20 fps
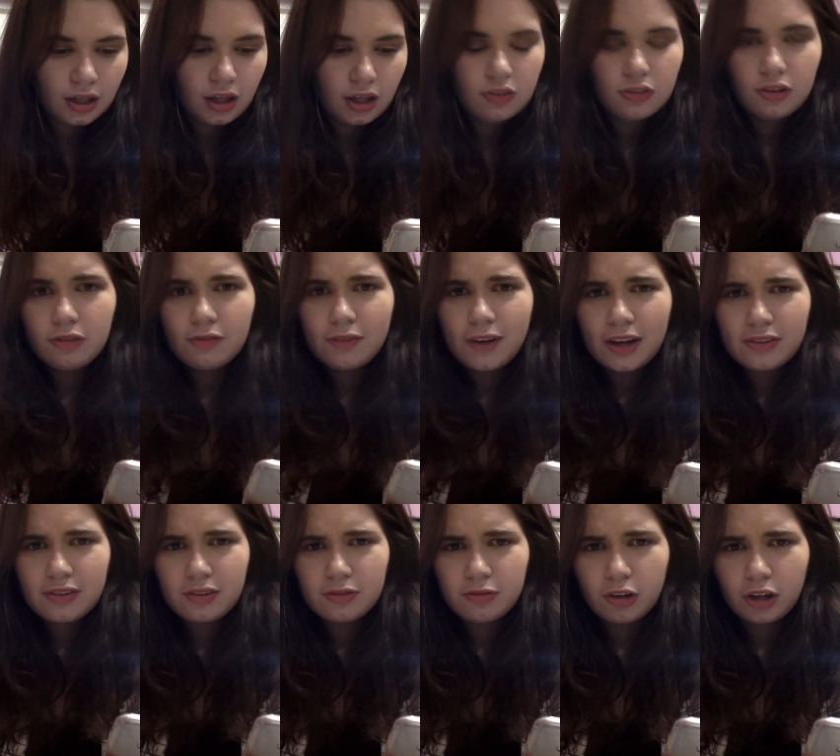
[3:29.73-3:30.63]
Do you fries with
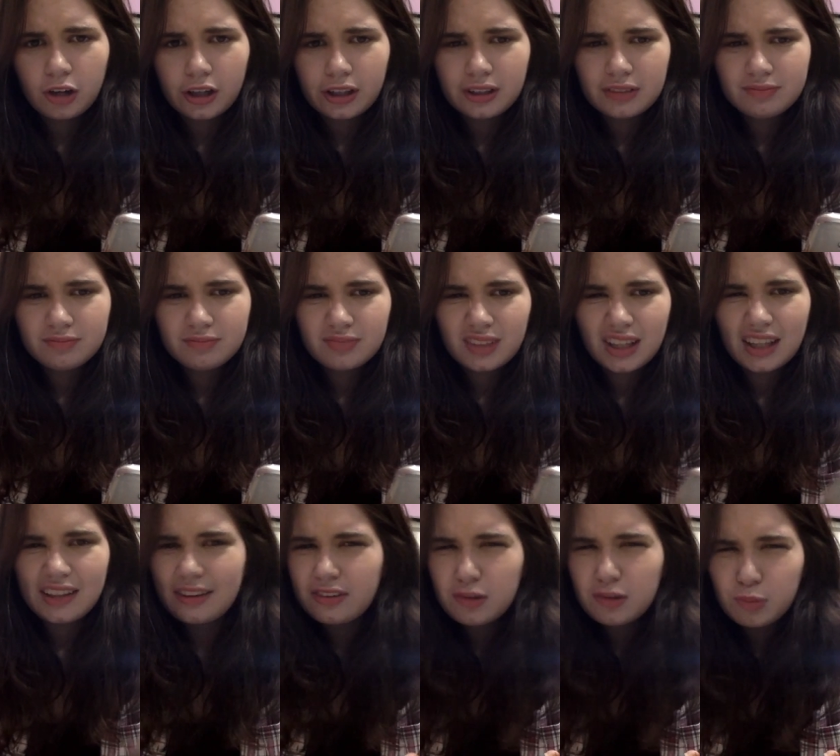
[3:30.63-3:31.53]
a fork?
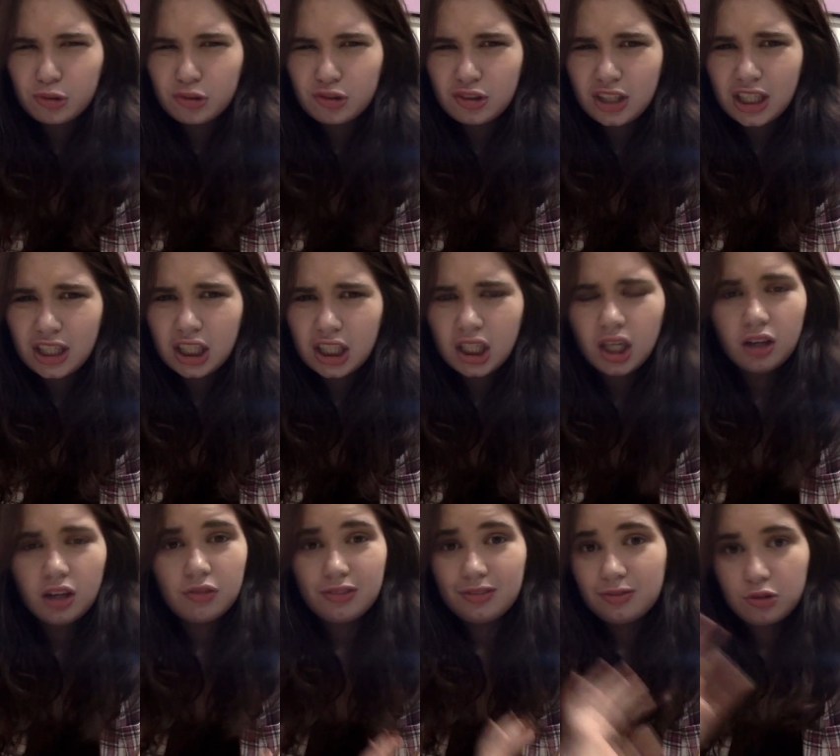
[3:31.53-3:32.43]
Unless it's poutine.
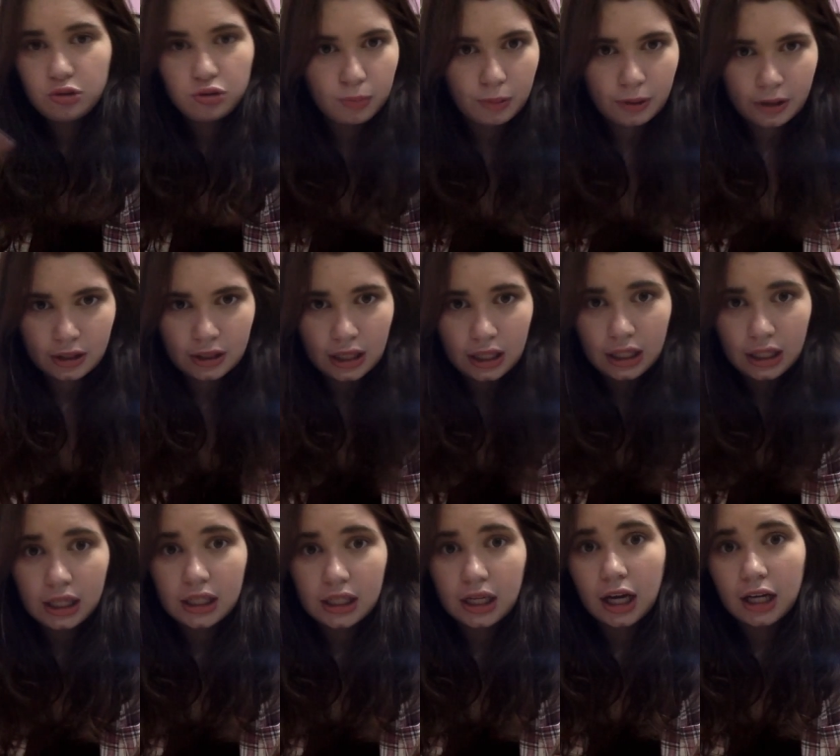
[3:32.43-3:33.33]
Super
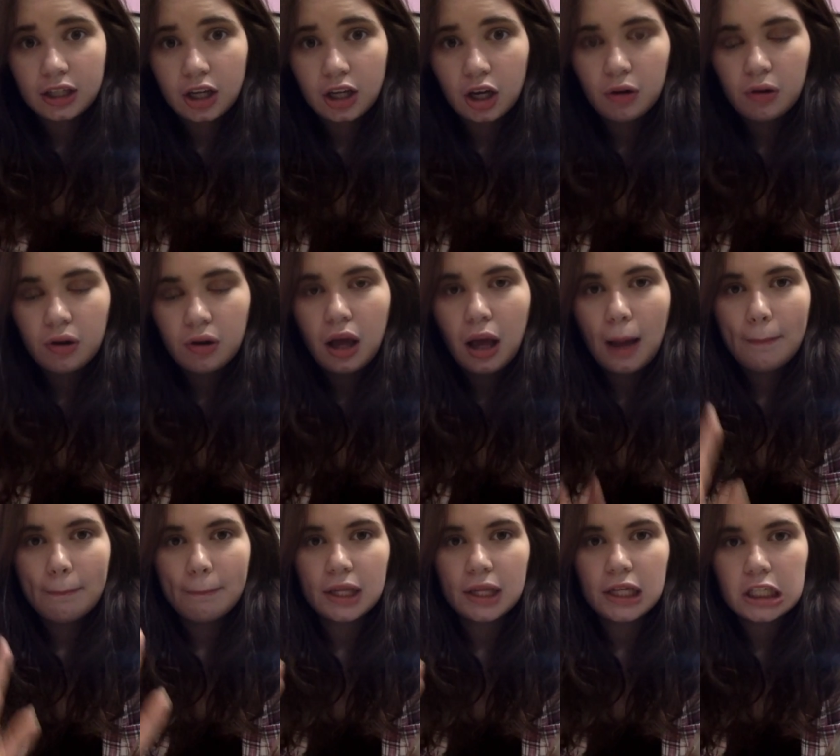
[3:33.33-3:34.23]
Canadian, I know,
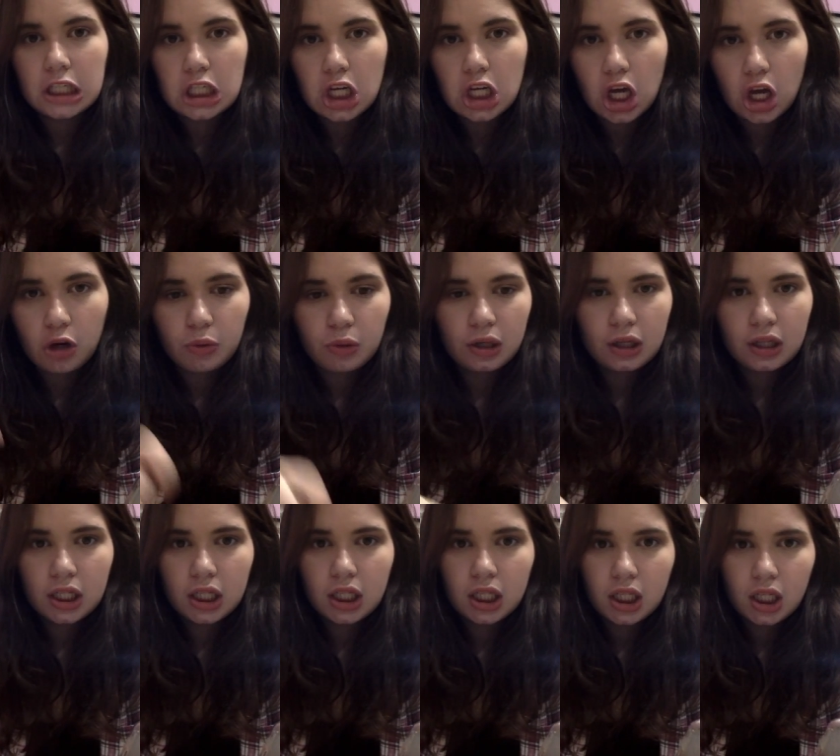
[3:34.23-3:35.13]
but no.
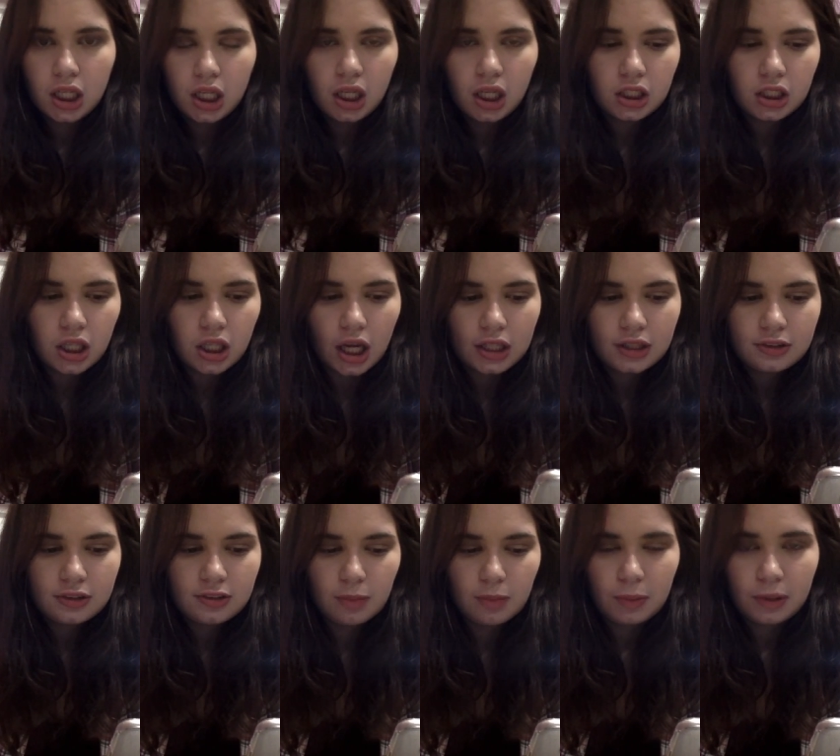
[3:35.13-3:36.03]
Not
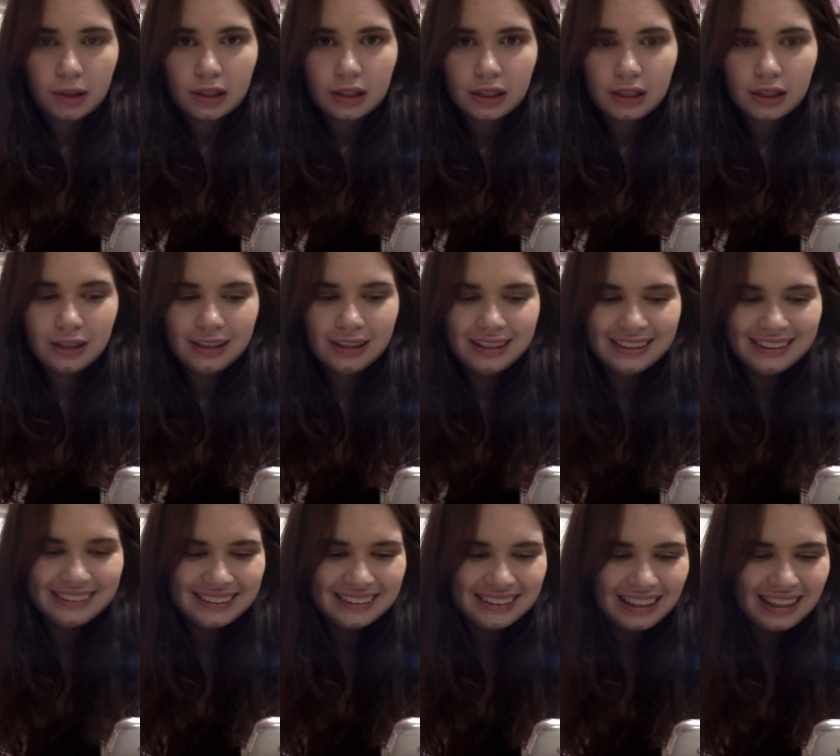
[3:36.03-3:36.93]
typically.
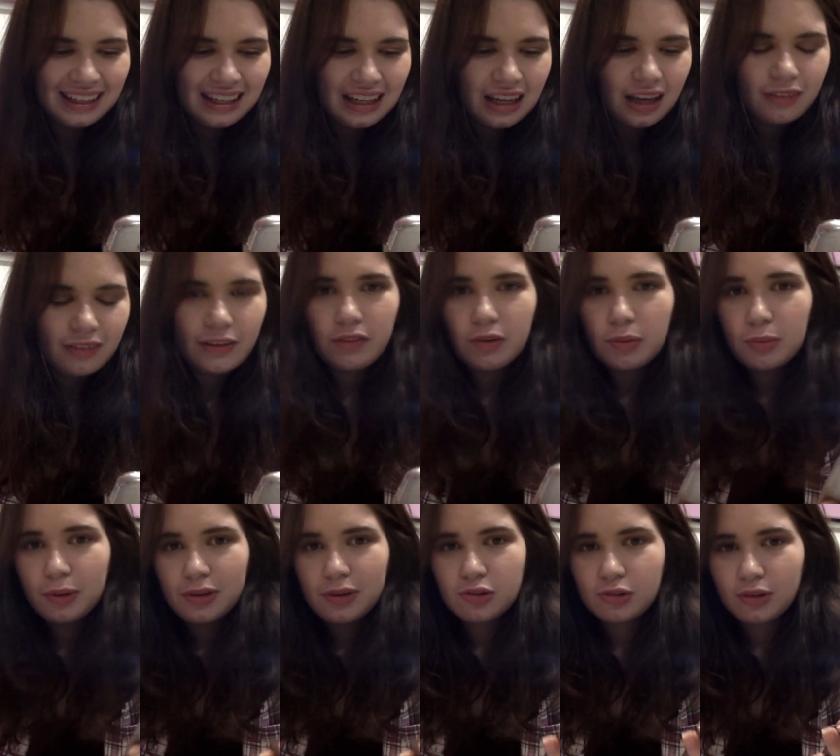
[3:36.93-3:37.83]
Favorite
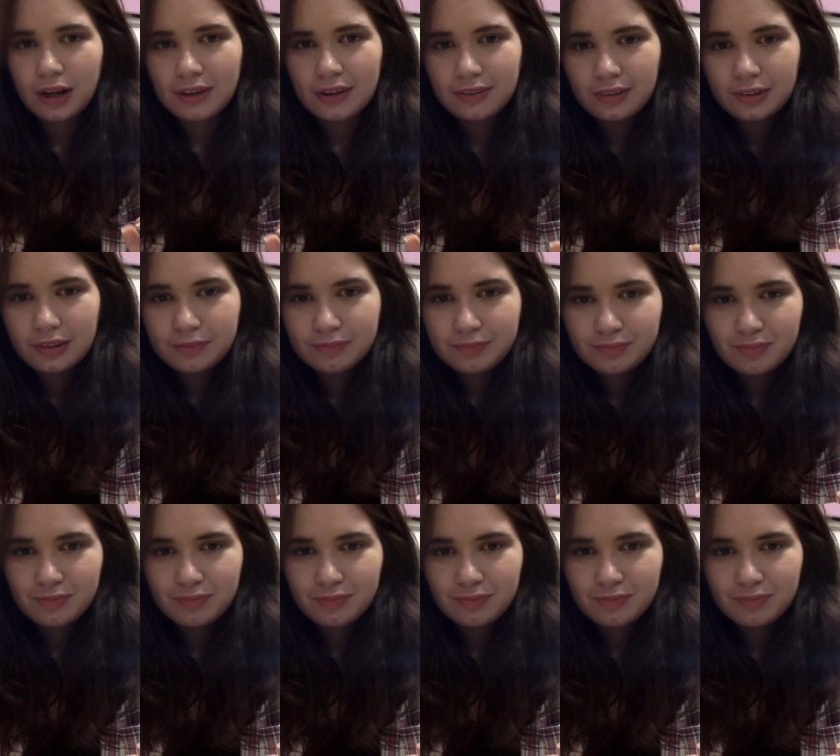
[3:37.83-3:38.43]
moisturizer?